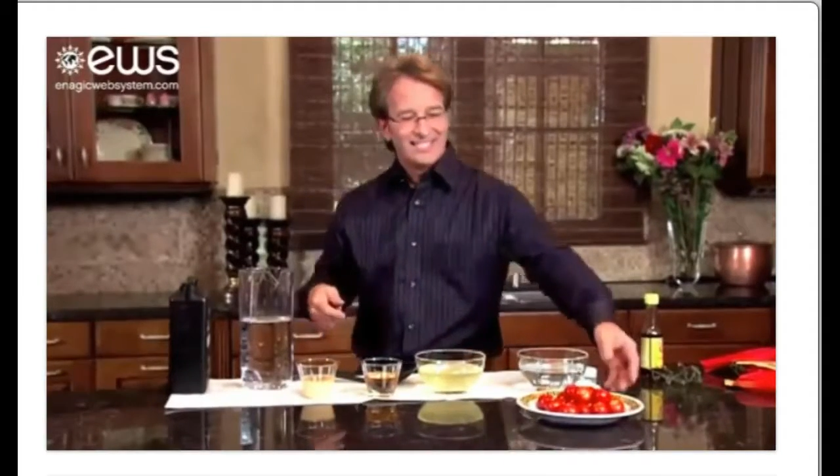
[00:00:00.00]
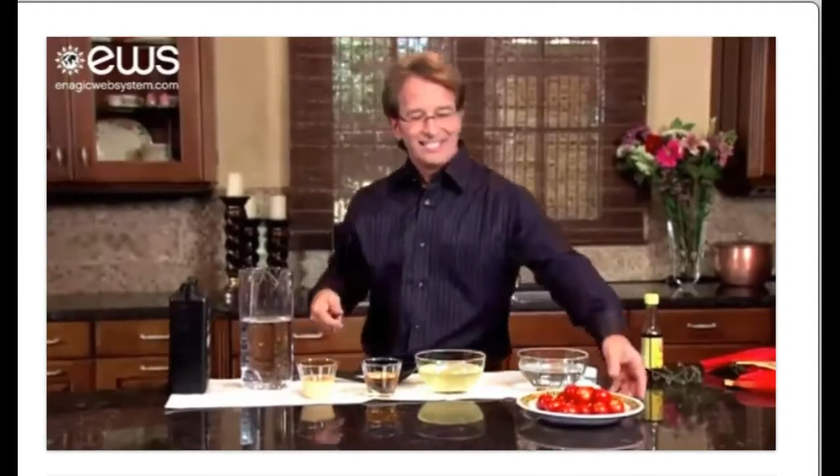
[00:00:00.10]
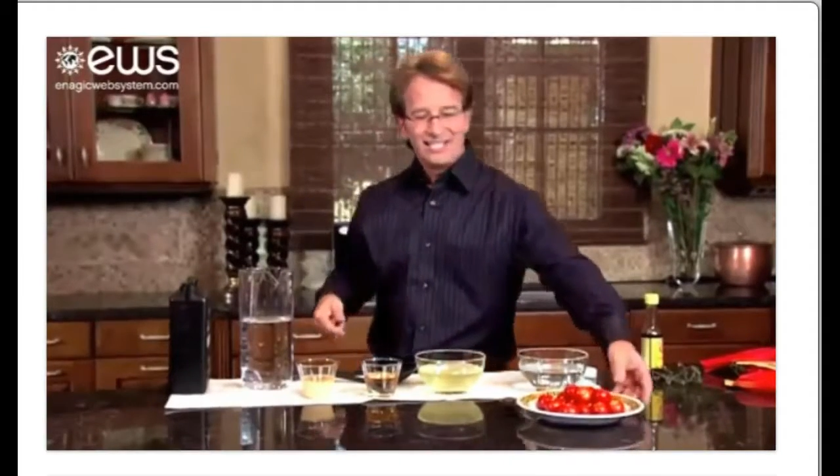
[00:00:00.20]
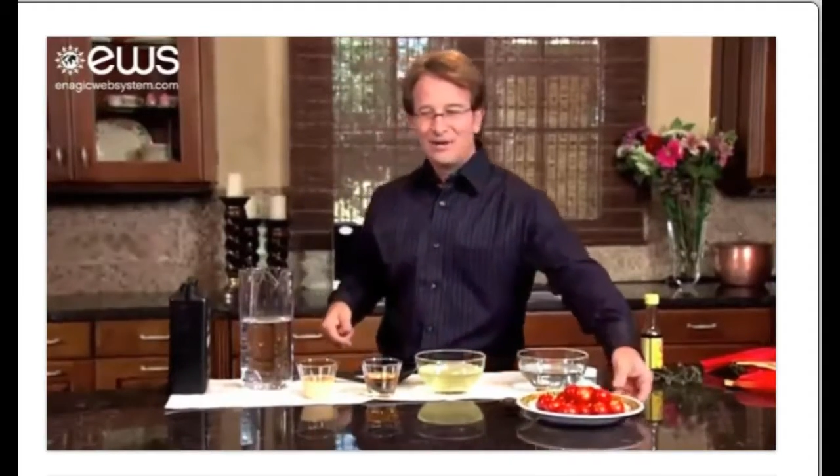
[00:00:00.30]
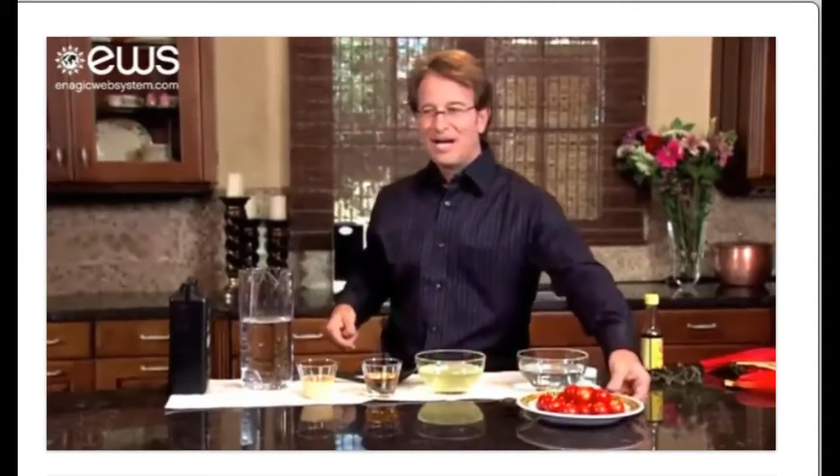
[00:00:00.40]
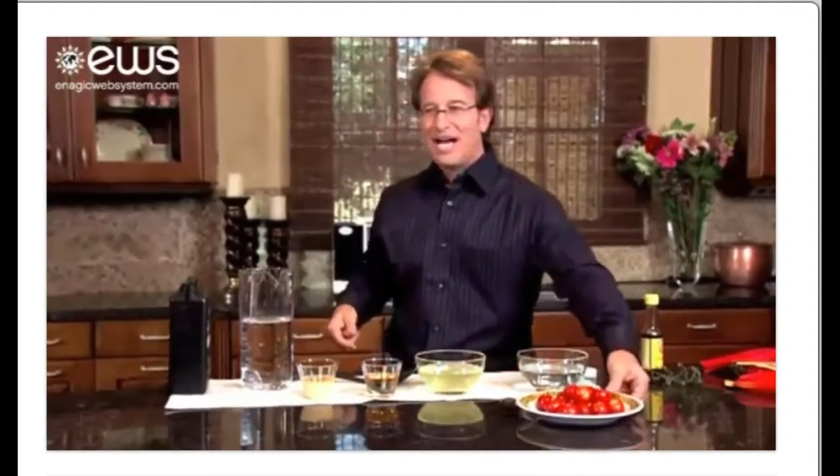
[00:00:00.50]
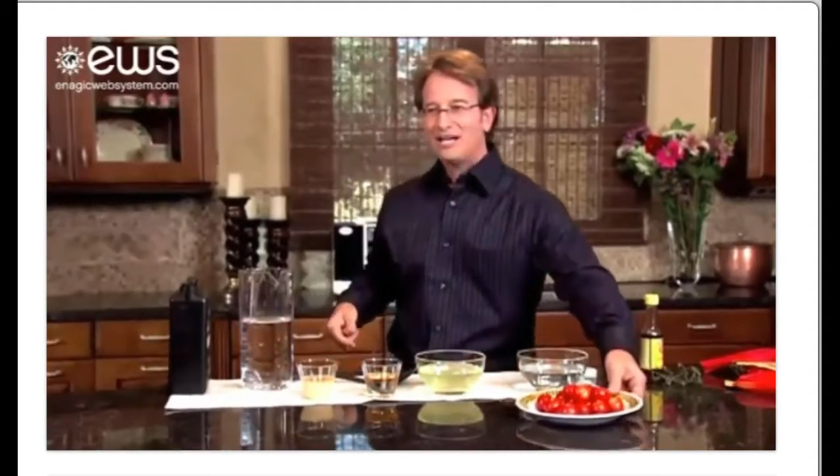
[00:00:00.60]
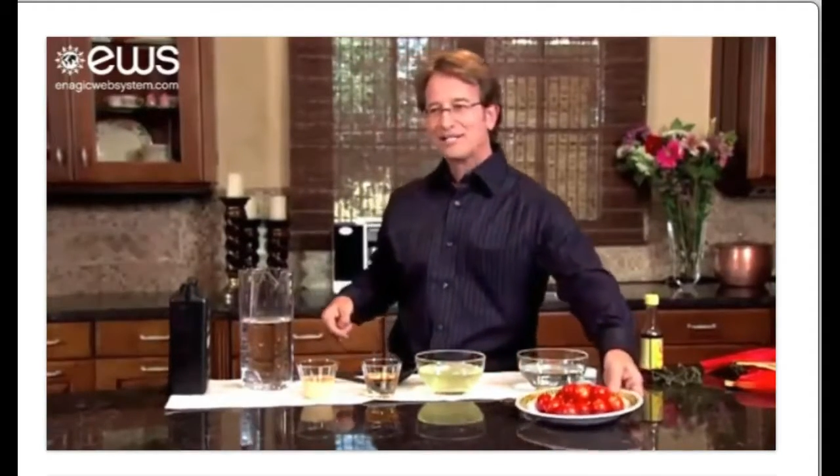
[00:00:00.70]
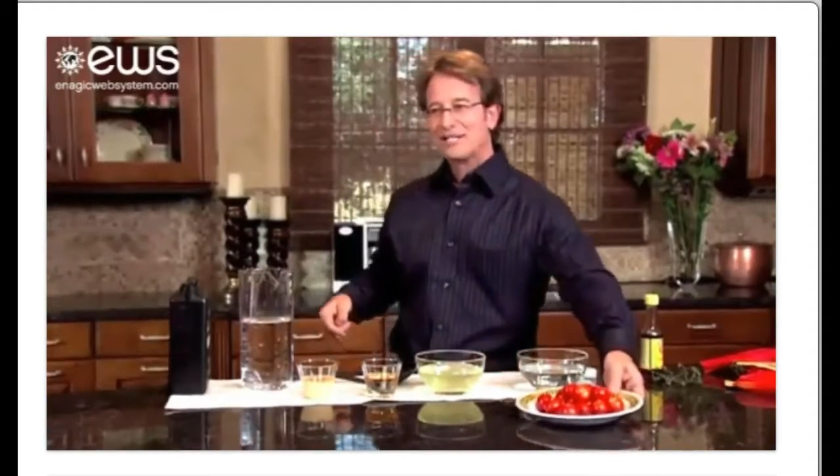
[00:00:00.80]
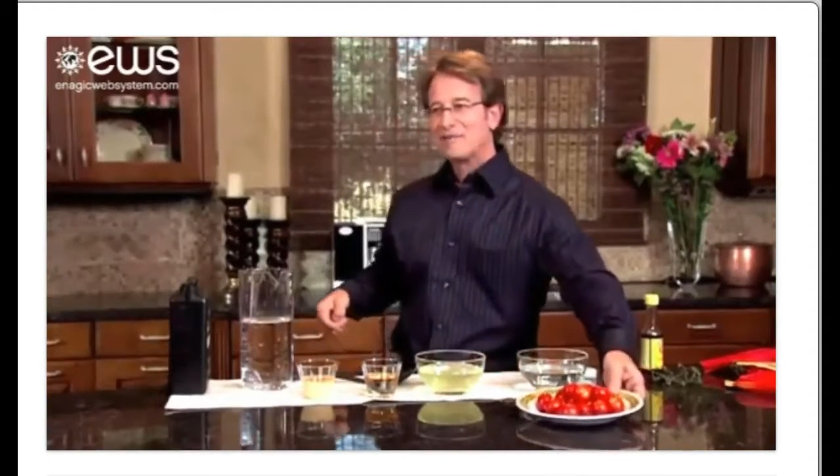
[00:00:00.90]
So
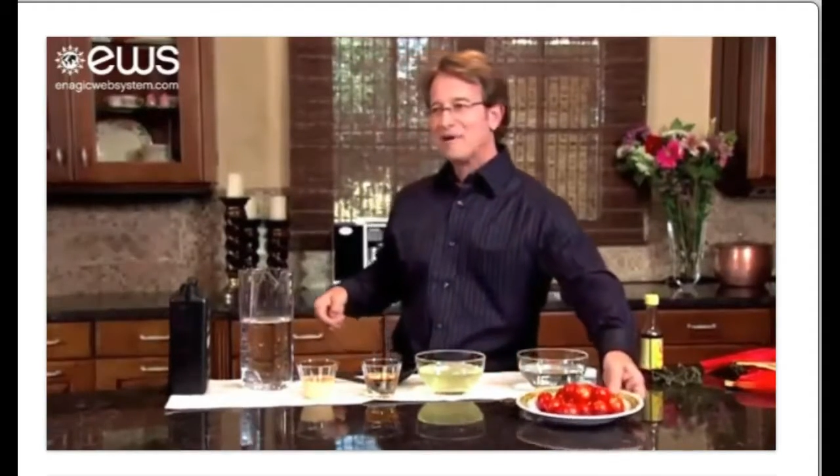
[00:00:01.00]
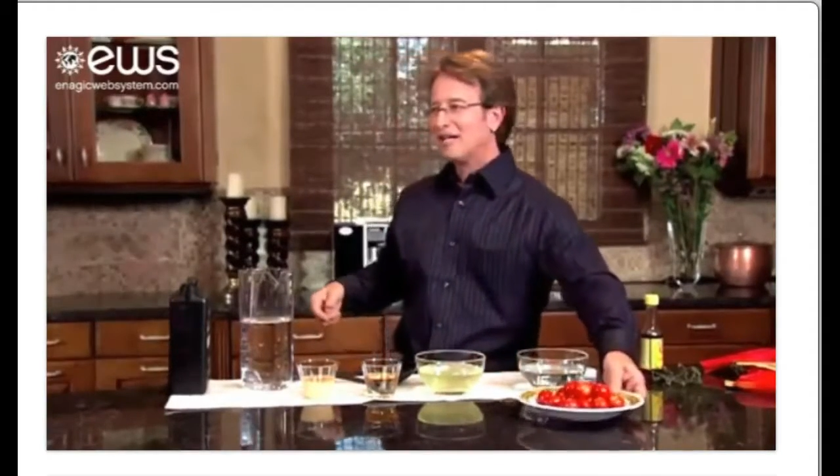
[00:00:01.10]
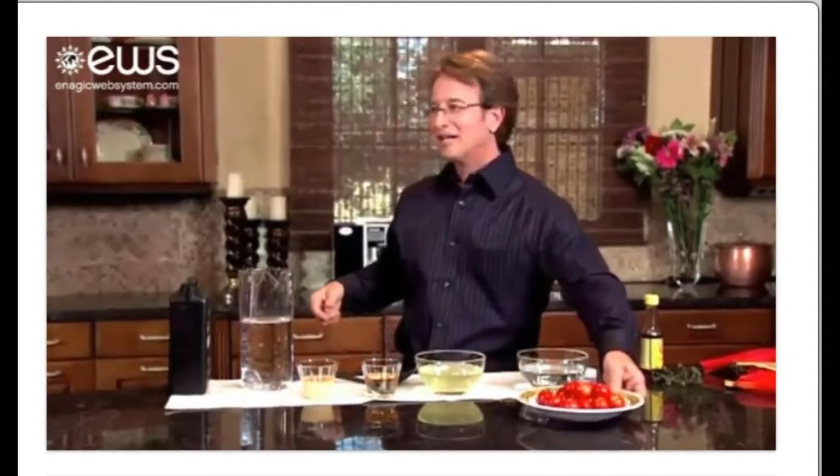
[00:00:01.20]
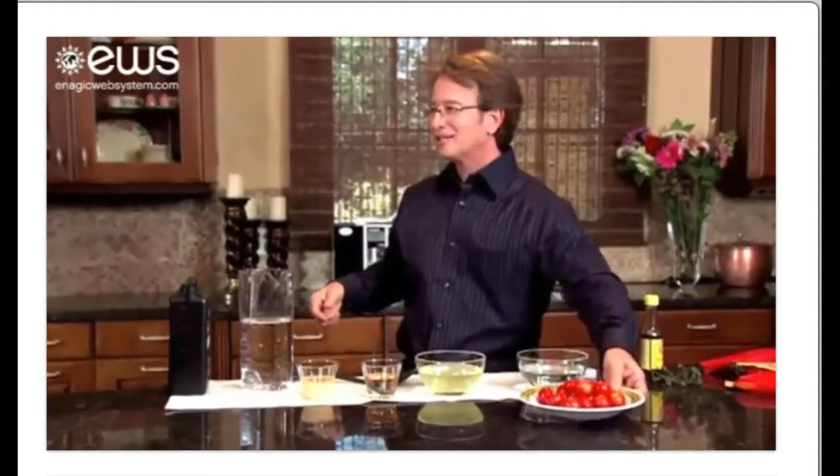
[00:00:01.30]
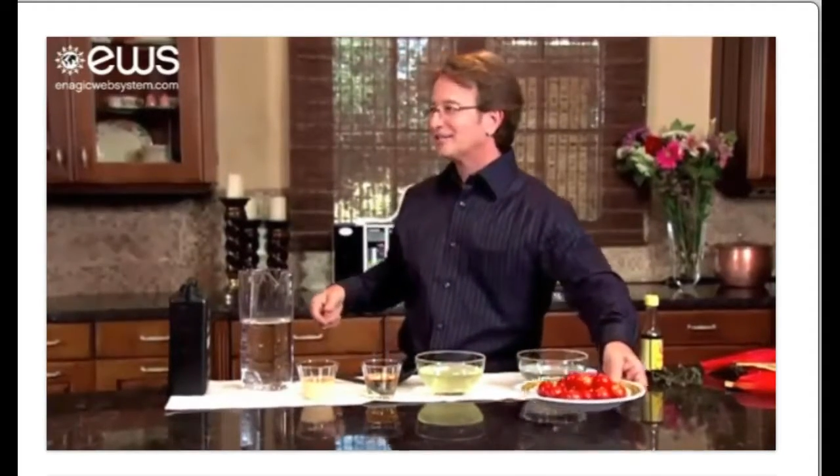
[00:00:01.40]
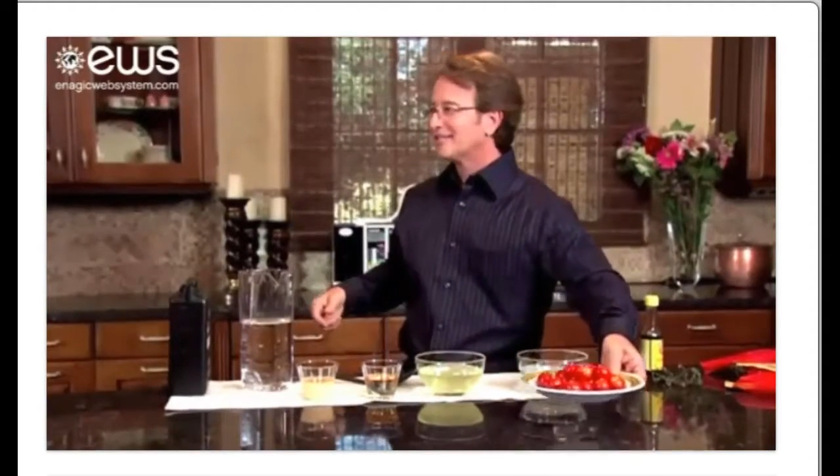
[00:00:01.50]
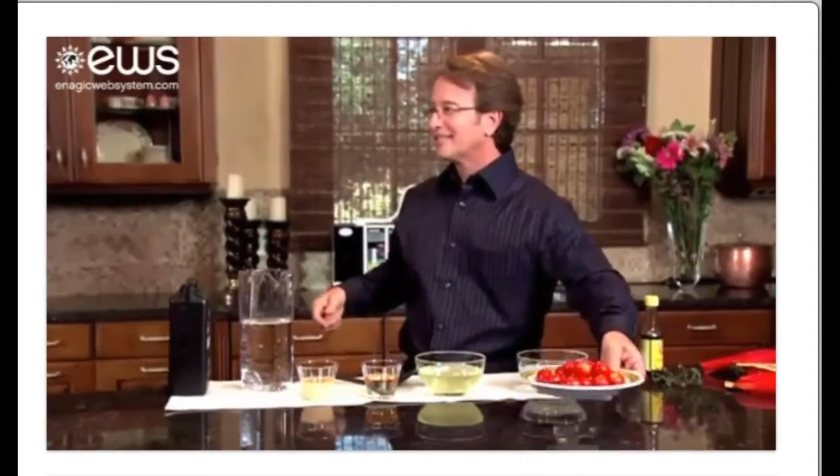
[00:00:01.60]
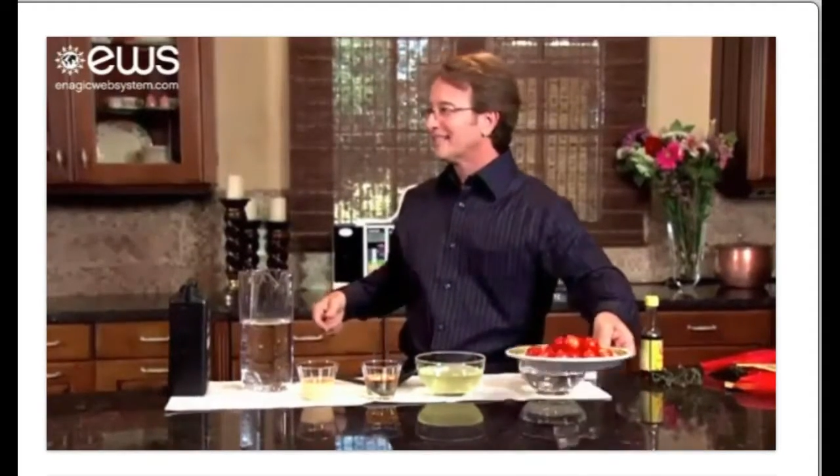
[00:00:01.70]
how's the tomatoes?